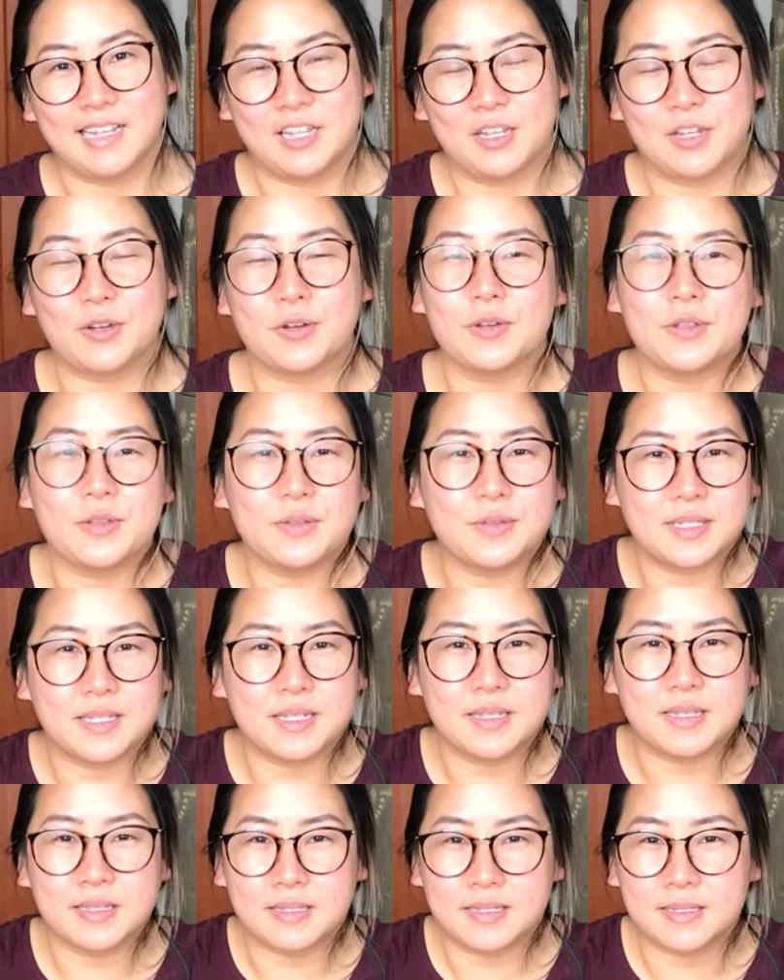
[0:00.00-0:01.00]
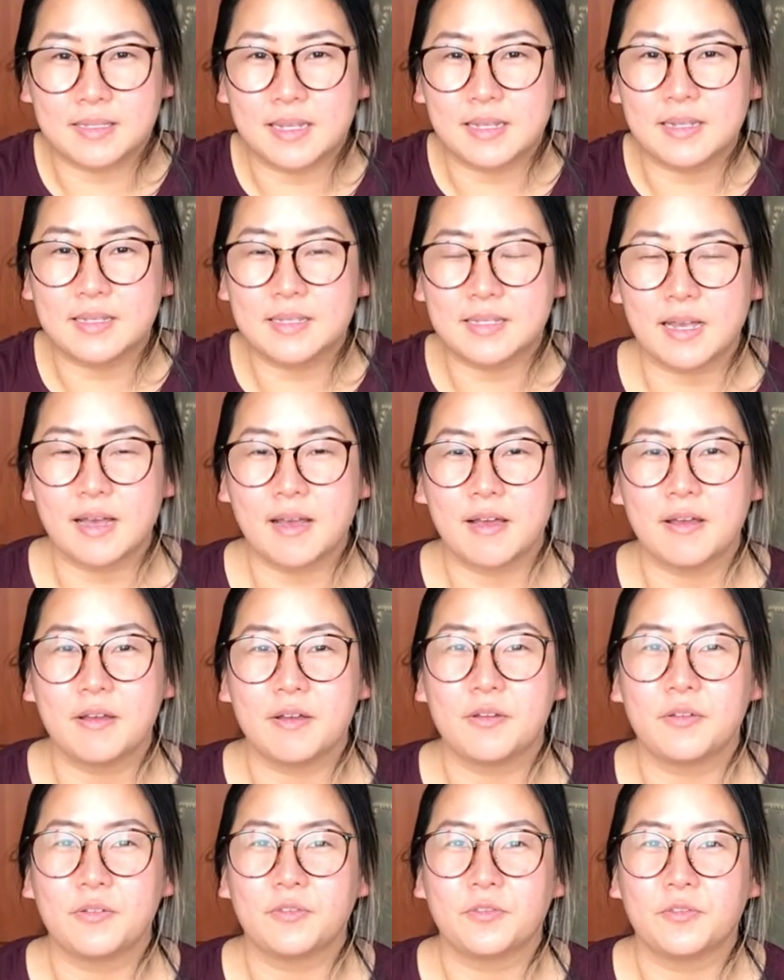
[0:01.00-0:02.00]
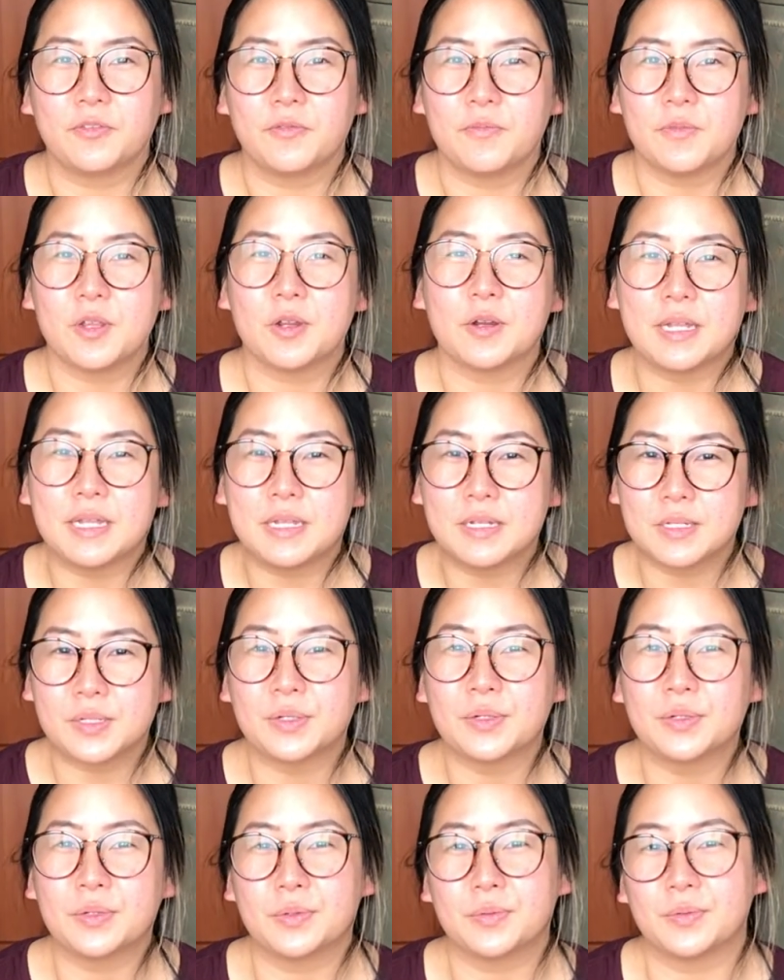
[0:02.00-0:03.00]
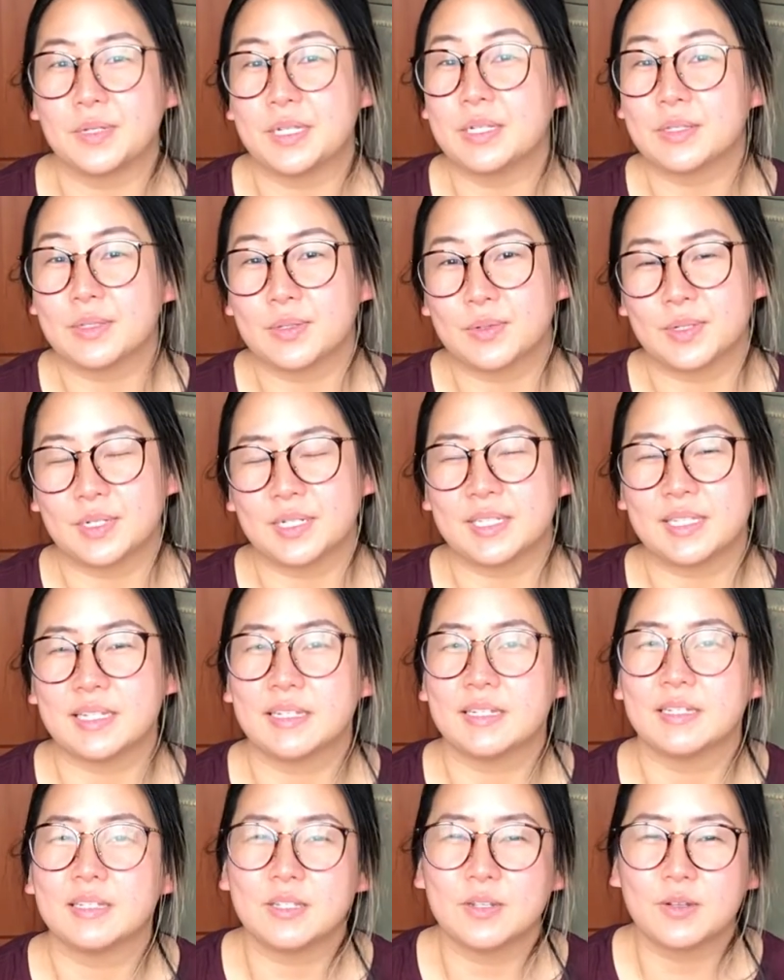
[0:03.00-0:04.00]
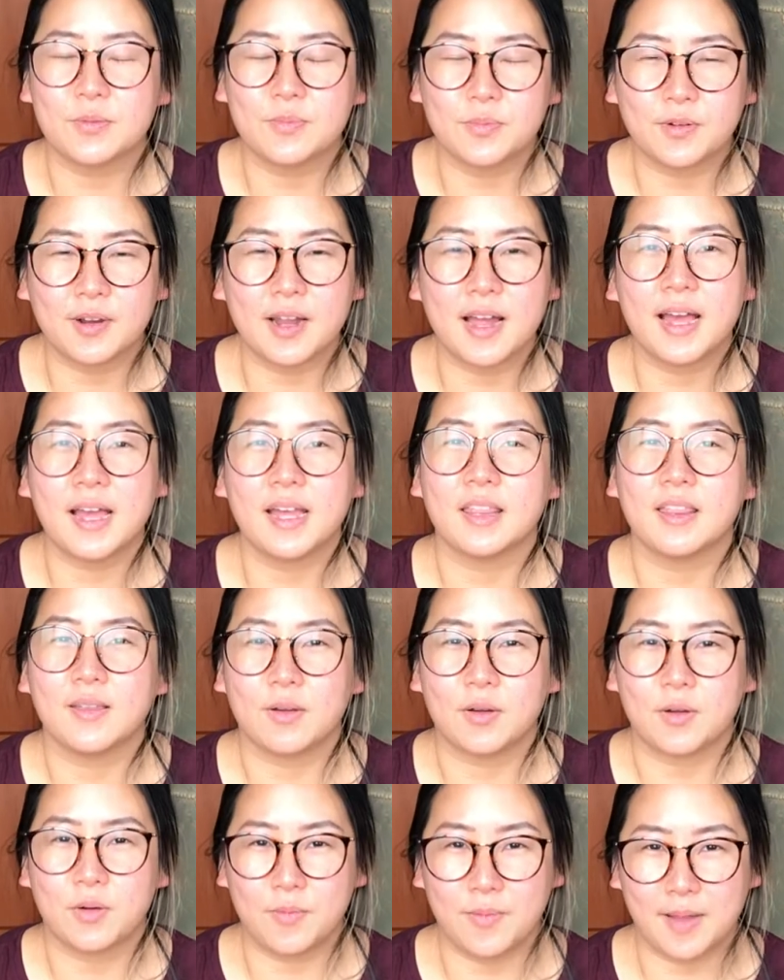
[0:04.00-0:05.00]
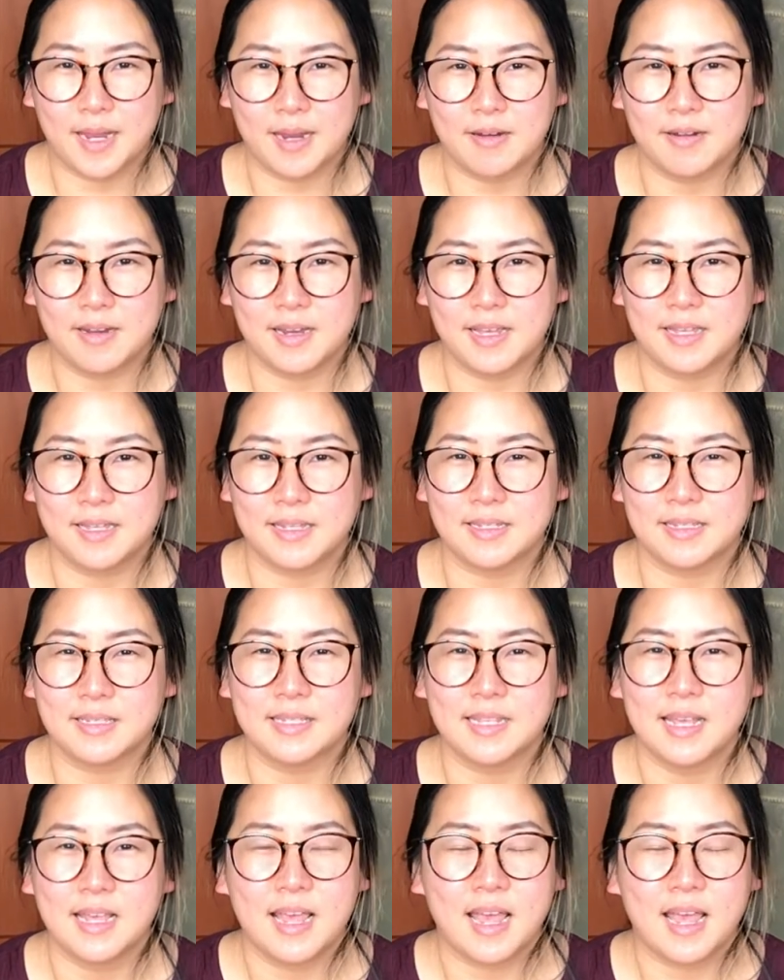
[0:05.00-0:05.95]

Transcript: You're using this sense of your internal resources, your breath, your awareness,